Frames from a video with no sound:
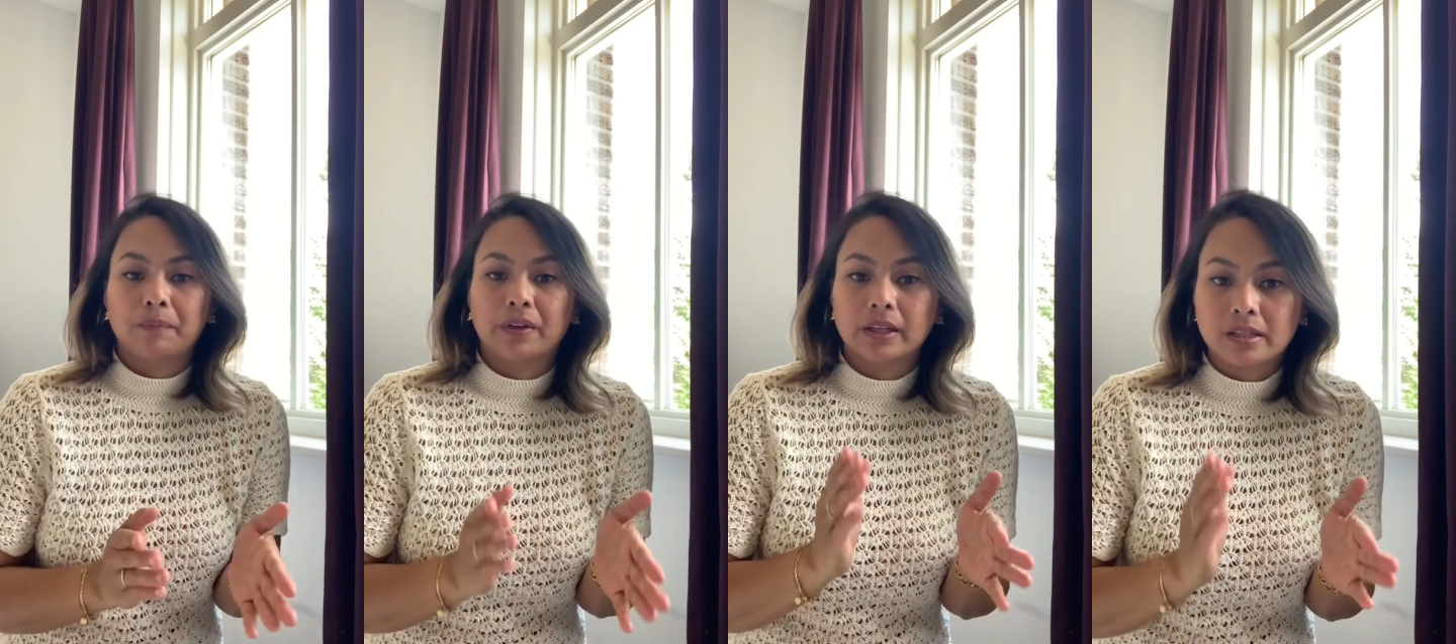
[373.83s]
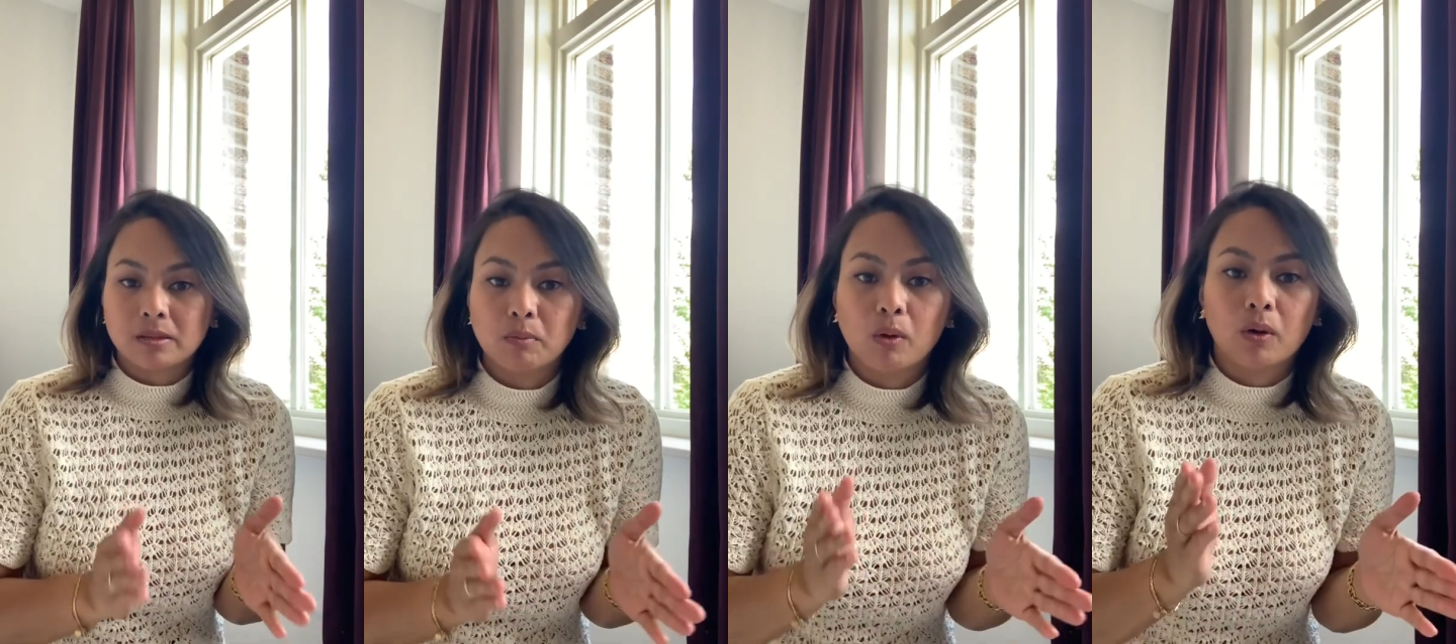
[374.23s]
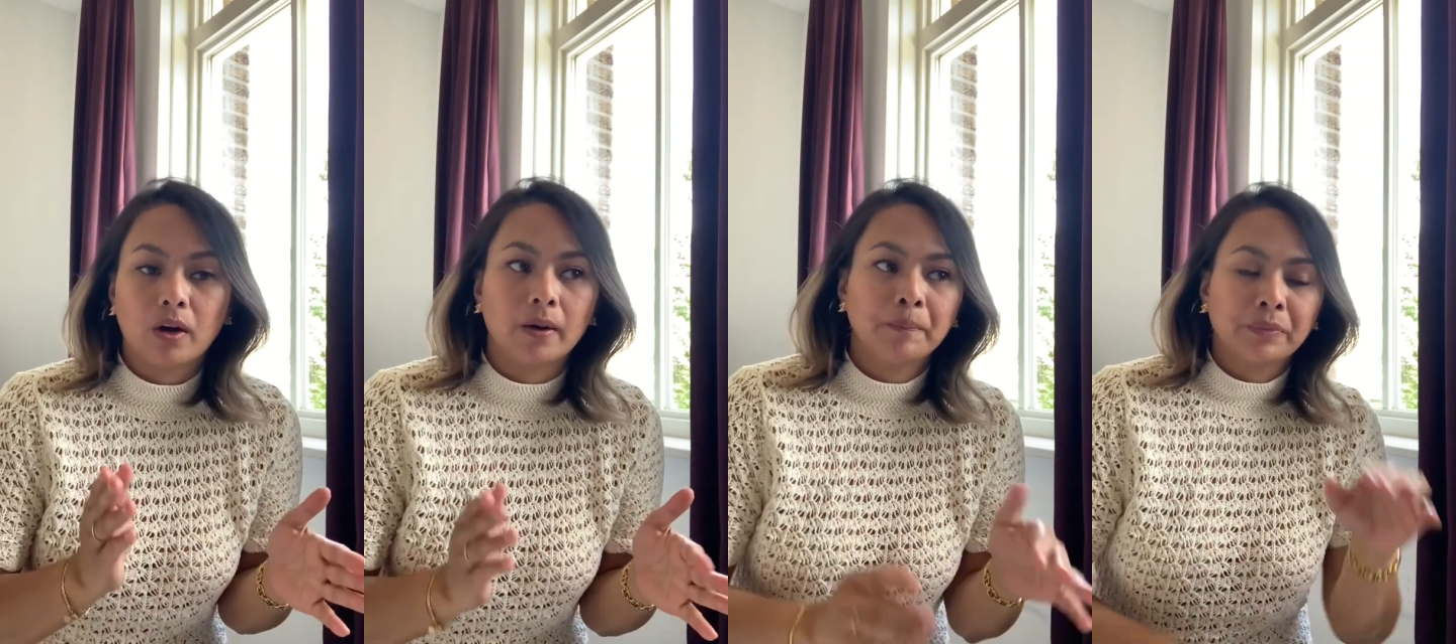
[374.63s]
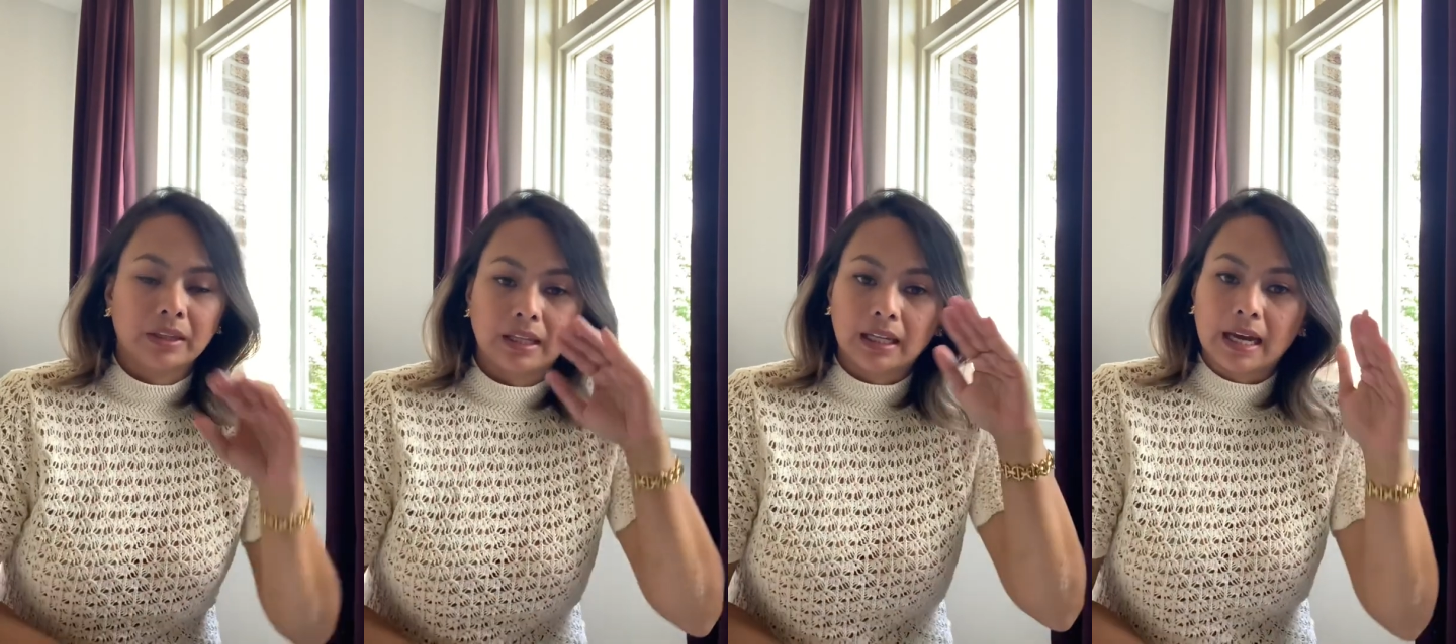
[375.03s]
it's more,
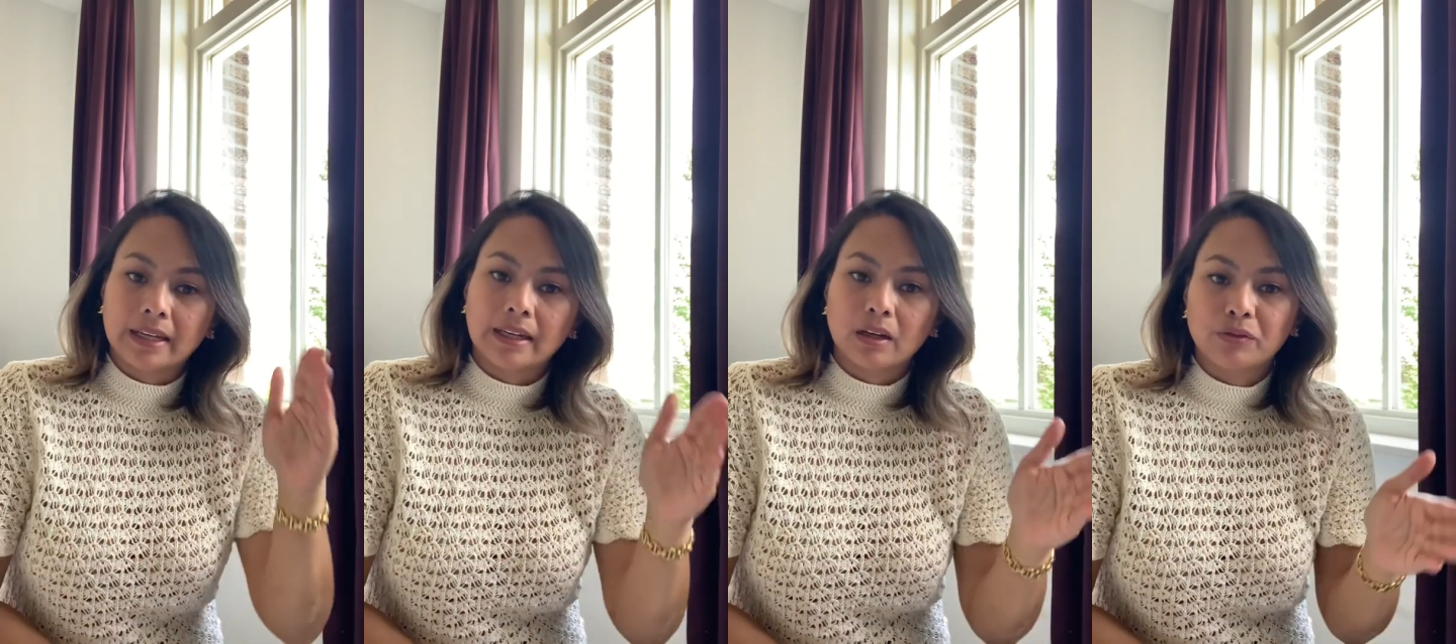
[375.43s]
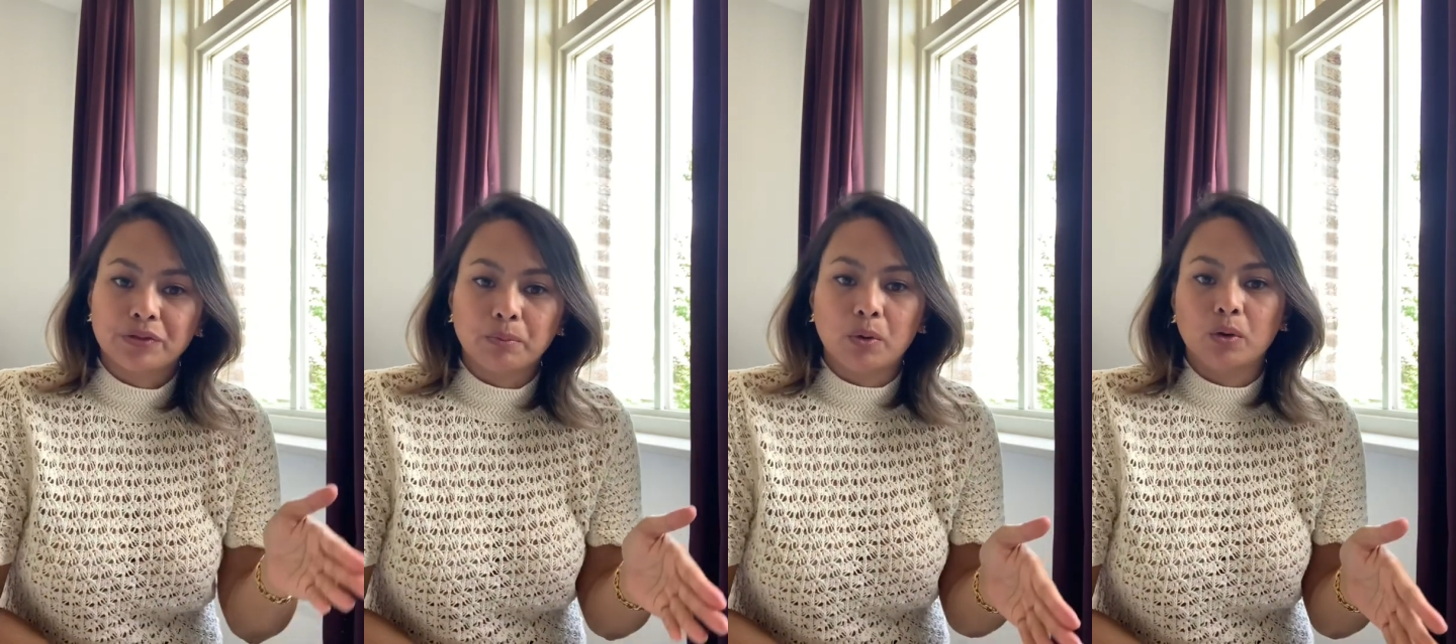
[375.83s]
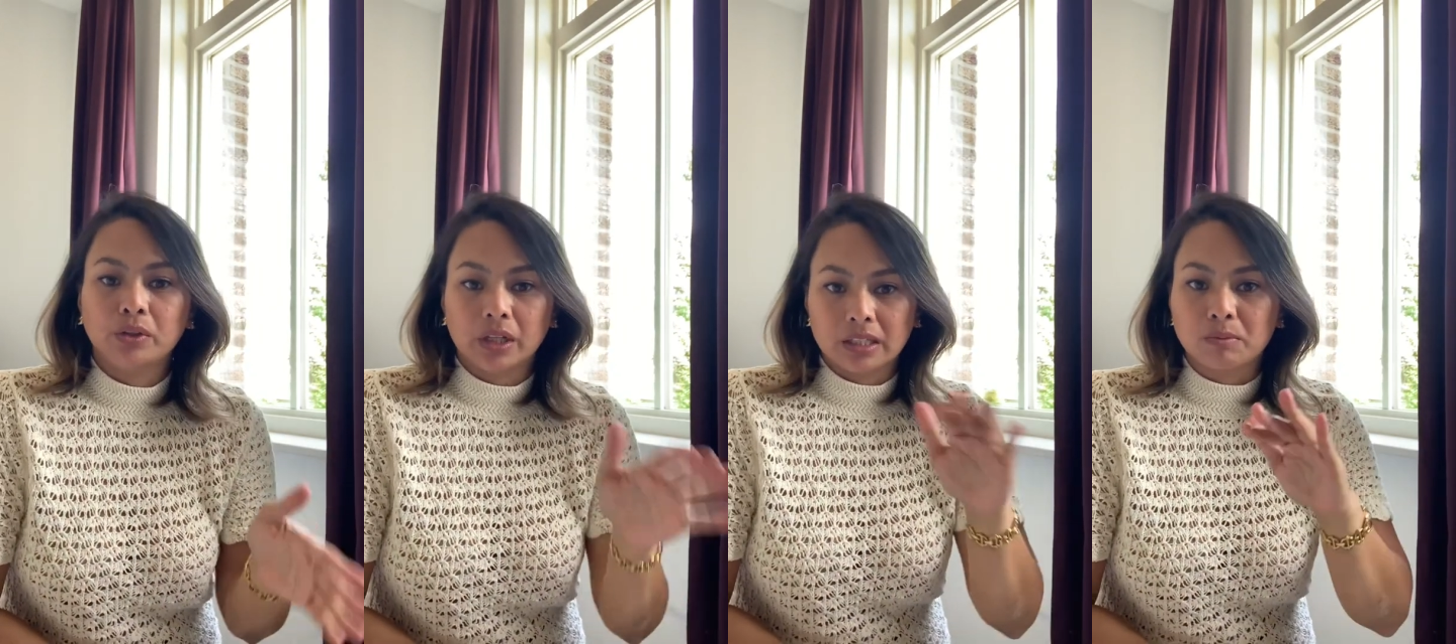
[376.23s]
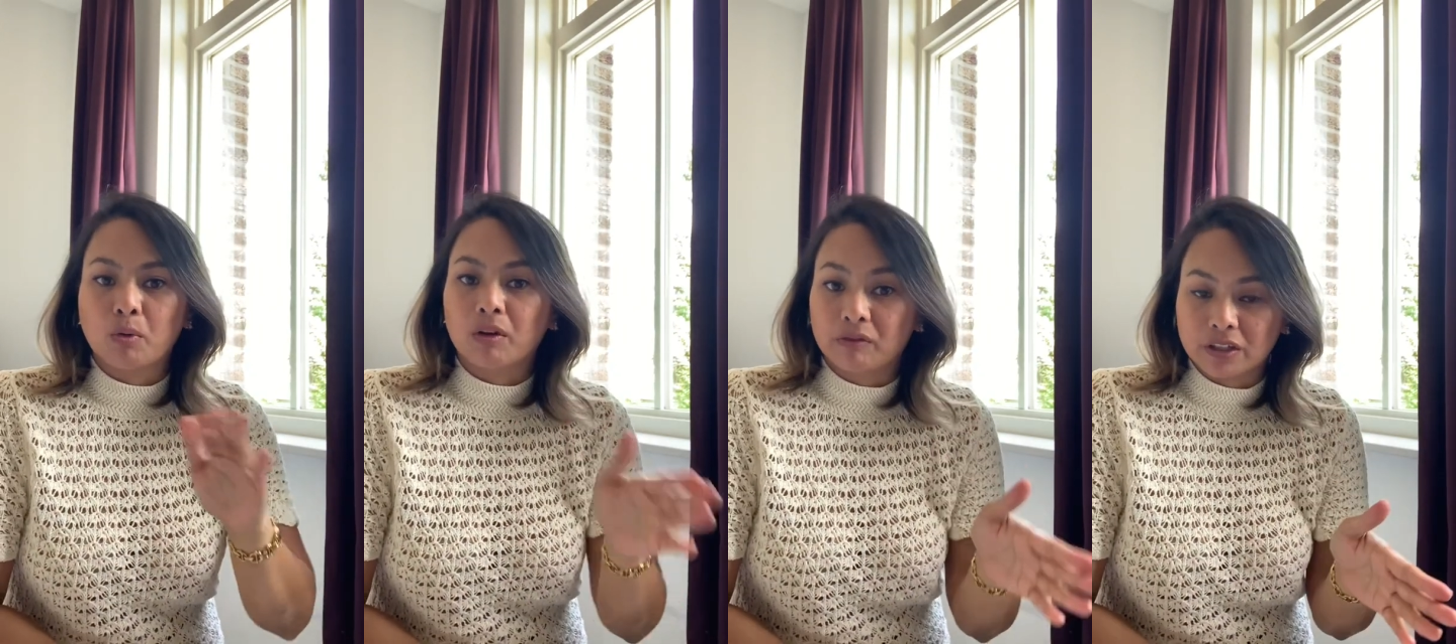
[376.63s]
the lining of the bone is
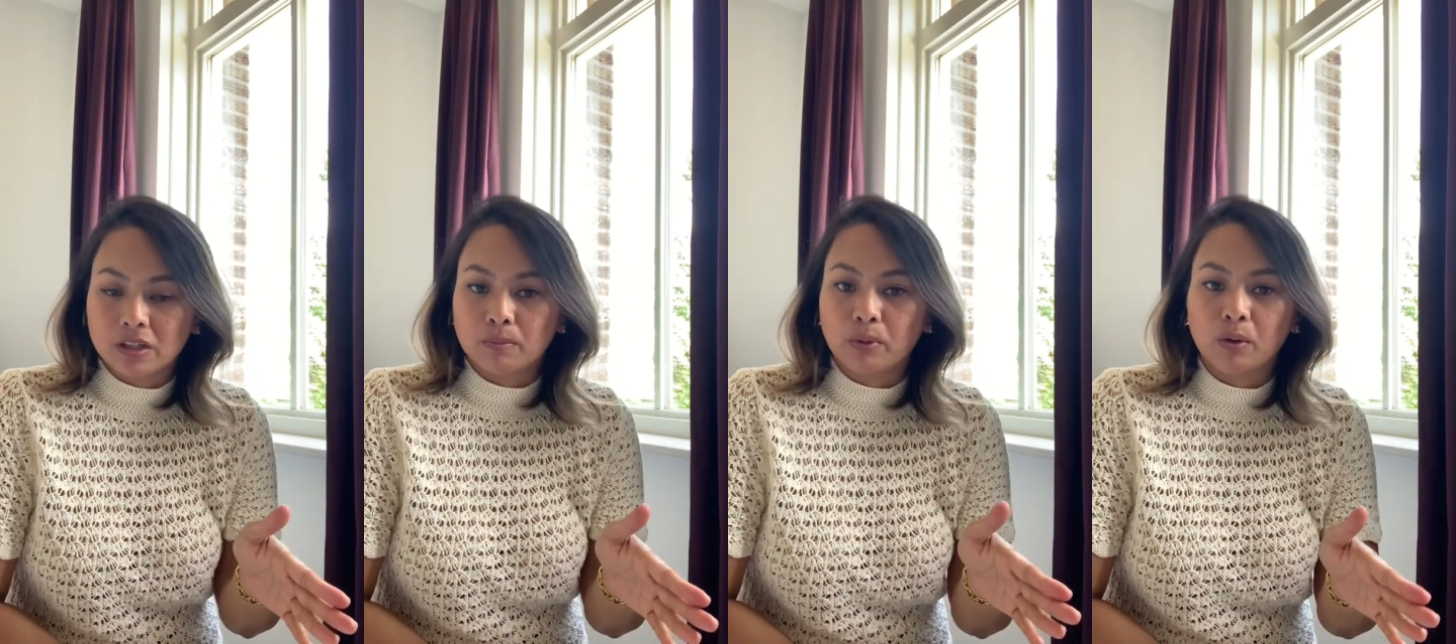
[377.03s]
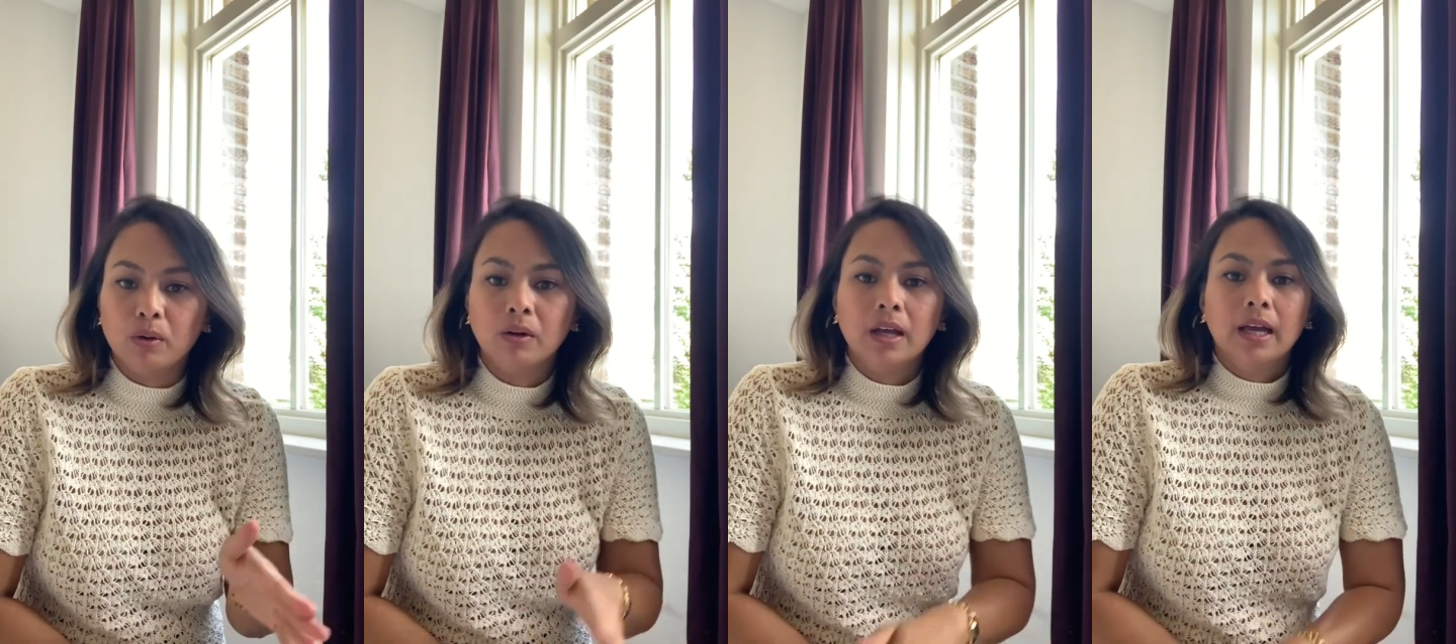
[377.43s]
more visible,